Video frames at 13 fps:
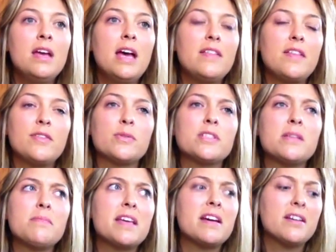And then there was
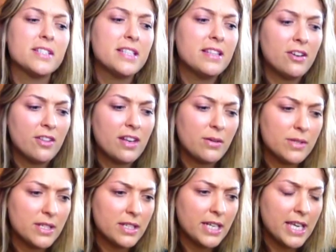something else in there that I
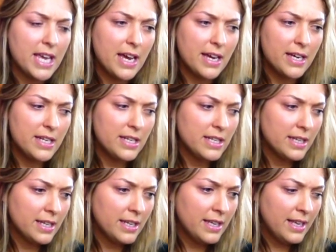was going to get,
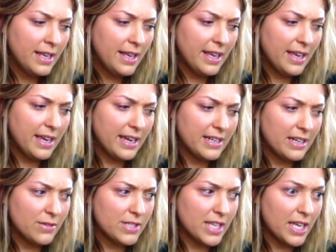and I
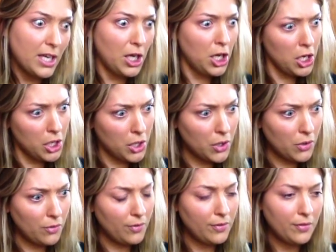was like,
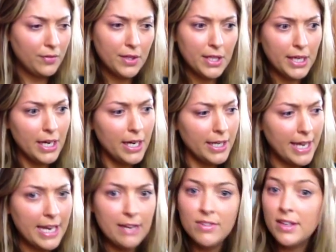oh, yeah, I
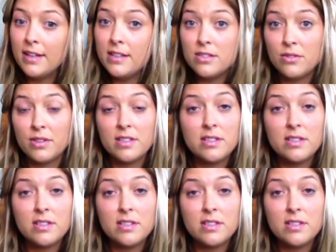can't even get to it.